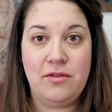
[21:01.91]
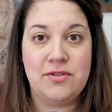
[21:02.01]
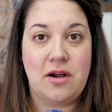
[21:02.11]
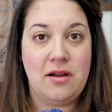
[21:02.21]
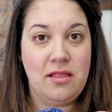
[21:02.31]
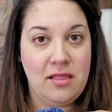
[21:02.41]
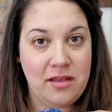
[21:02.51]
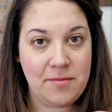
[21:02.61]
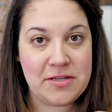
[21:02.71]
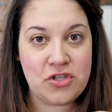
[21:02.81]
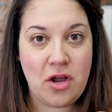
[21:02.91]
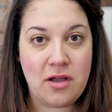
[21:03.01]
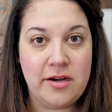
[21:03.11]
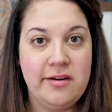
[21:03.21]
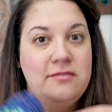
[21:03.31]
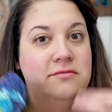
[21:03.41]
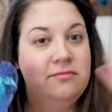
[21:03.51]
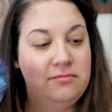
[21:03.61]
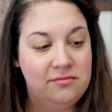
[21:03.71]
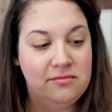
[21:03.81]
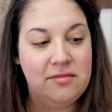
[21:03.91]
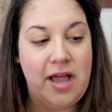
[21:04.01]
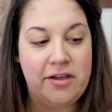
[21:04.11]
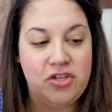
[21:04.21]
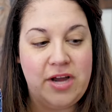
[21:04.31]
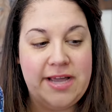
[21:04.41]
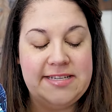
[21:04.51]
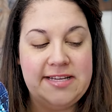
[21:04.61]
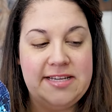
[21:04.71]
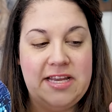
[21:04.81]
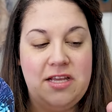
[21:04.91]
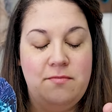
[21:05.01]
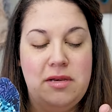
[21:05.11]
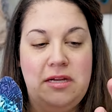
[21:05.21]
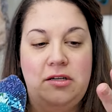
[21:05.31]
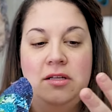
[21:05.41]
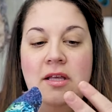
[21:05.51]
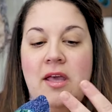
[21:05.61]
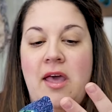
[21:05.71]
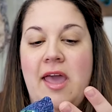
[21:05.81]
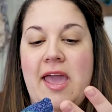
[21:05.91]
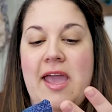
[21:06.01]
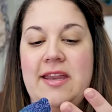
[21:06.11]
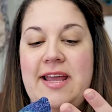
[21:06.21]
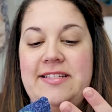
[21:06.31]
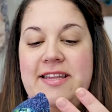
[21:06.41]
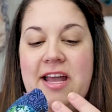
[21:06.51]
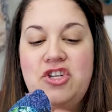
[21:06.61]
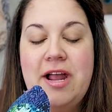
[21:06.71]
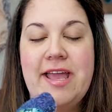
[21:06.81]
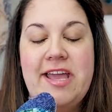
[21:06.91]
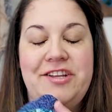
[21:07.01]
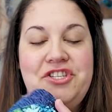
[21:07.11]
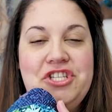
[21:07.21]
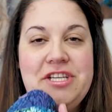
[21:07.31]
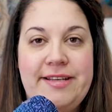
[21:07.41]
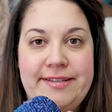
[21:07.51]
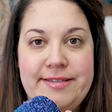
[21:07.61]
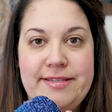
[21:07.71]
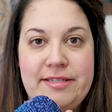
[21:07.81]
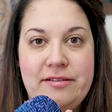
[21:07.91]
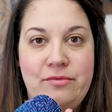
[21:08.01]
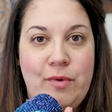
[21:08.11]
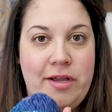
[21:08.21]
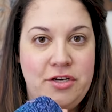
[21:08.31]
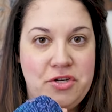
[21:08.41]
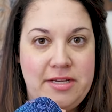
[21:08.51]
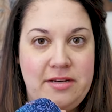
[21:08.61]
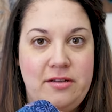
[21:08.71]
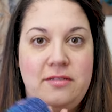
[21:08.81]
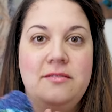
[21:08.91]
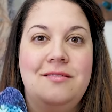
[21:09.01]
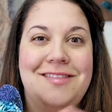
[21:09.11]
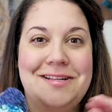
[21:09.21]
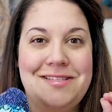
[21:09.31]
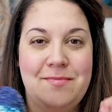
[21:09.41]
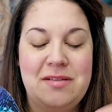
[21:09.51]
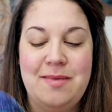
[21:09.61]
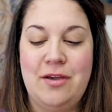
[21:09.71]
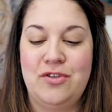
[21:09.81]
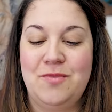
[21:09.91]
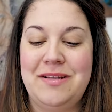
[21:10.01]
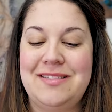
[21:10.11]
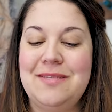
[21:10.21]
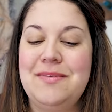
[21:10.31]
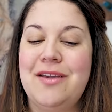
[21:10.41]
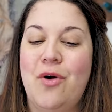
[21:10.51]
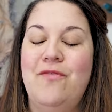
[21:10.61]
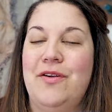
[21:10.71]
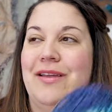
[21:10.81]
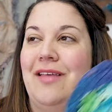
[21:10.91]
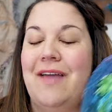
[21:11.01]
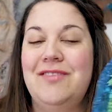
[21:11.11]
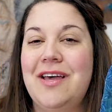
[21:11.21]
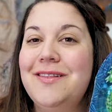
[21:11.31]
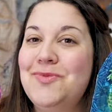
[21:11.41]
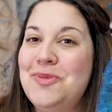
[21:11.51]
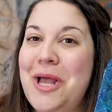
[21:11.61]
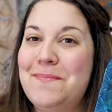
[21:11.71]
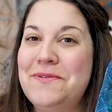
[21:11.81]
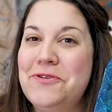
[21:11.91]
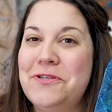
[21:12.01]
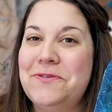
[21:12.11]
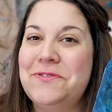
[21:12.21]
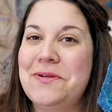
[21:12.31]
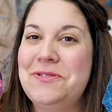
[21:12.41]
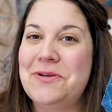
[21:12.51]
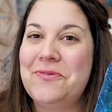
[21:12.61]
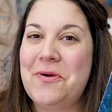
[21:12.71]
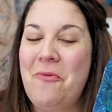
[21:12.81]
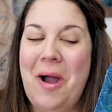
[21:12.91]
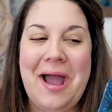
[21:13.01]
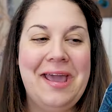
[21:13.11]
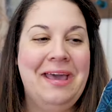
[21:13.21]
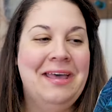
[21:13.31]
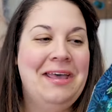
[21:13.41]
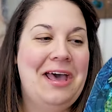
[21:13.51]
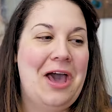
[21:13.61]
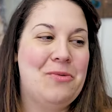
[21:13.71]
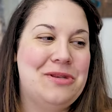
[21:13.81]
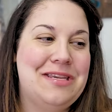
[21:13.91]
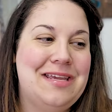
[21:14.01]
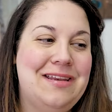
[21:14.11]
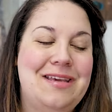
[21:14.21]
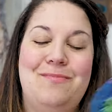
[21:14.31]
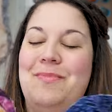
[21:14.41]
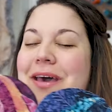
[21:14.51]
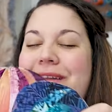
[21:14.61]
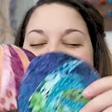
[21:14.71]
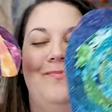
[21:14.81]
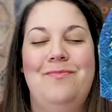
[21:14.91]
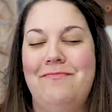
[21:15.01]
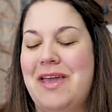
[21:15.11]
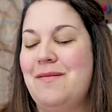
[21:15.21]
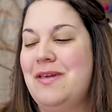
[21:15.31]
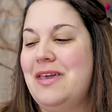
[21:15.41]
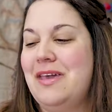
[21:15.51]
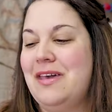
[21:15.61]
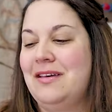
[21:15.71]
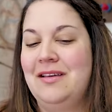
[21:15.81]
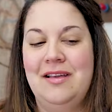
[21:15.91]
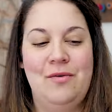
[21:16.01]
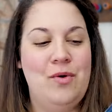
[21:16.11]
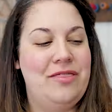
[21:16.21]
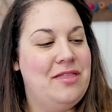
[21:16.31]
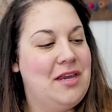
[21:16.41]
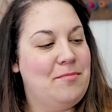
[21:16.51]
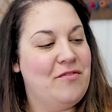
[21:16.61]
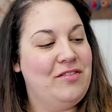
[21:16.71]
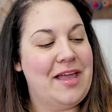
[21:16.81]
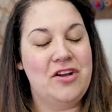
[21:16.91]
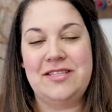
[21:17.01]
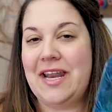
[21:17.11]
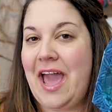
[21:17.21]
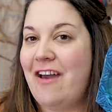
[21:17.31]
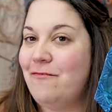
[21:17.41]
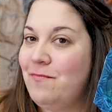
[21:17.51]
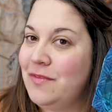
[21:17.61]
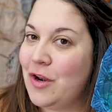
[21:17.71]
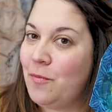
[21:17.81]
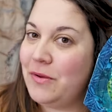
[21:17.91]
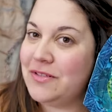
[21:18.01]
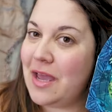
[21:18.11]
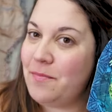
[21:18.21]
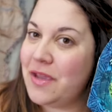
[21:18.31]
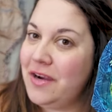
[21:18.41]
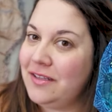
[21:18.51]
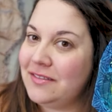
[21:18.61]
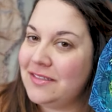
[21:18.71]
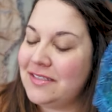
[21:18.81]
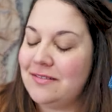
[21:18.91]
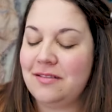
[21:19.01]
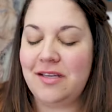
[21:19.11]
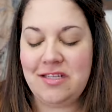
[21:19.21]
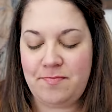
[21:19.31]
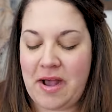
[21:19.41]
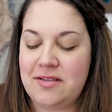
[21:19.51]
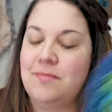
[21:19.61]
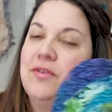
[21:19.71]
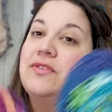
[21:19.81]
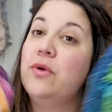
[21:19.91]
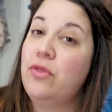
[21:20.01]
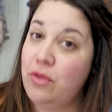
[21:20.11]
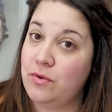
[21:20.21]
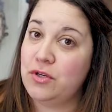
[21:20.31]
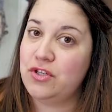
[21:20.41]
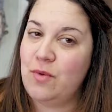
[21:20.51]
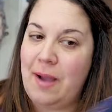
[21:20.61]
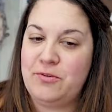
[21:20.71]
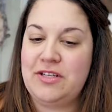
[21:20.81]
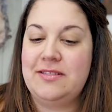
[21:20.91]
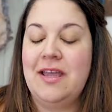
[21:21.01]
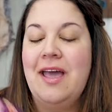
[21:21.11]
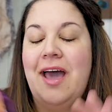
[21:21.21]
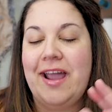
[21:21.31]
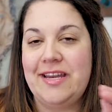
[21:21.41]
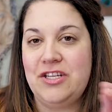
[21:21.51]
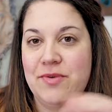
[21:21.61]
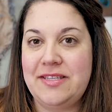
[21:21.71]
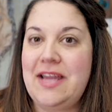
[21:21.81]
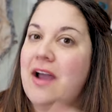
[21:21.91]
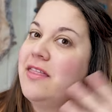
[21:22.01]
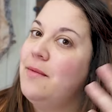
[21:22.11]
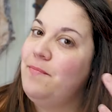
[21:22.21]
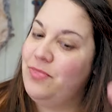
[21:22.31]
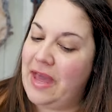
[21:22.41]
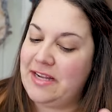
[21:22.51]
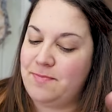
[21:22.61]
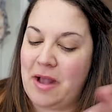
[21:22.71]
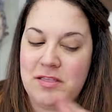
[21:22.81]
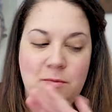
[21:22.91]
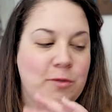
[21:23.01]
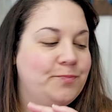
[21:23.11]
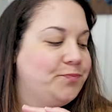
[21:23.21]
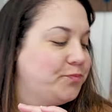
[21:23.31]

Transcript: Those are a little bit stronger I could try a titanium needle, and I did not try a jeans 100 needle. That's sometimes my go to, but it seems like overkill. I've done this with top stitch needles, so I don't know why I would need it, but maybe with the number of layers that I have, you know, built up here, it's possible. So those are two options. I need to restock them. That is possible.